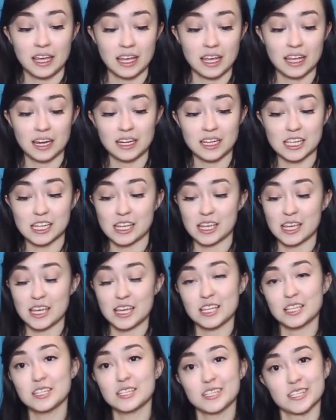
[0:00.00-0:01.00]
It
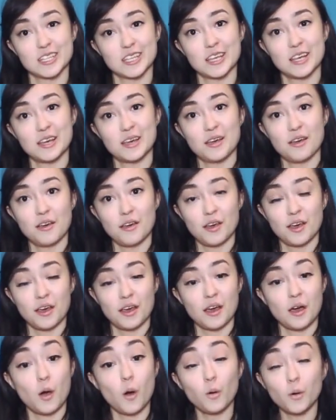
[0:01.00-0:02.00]
is
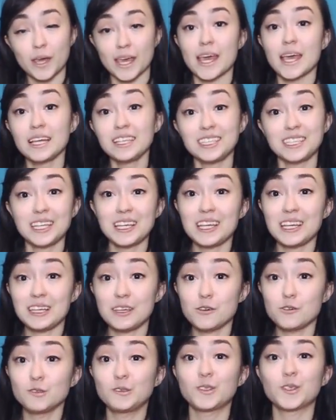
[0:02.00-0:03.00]
okay to
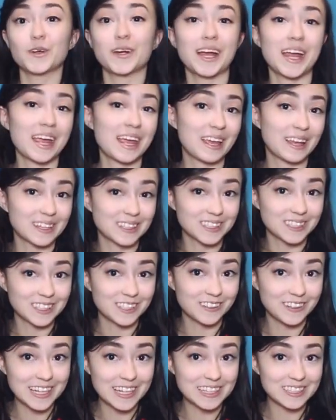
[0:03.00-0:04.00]
use your hands
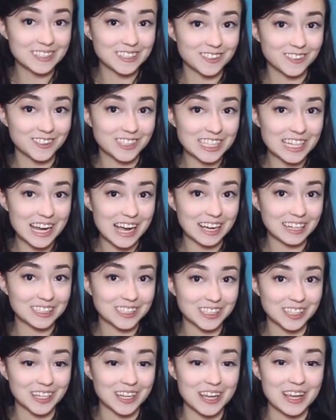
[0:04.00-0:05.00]
to eat sushi,
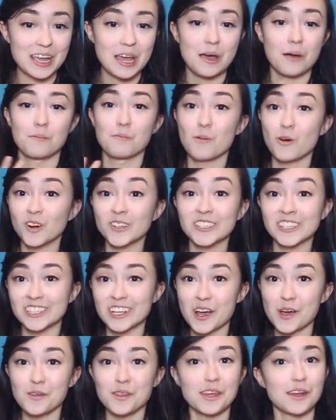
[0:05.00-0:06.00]
actually. More
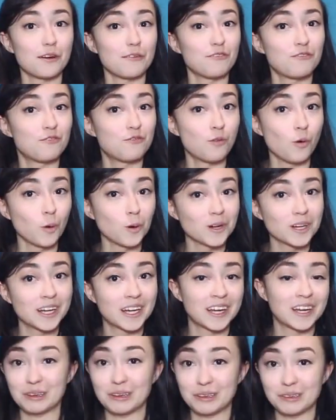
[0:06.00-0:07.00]
so than a fork.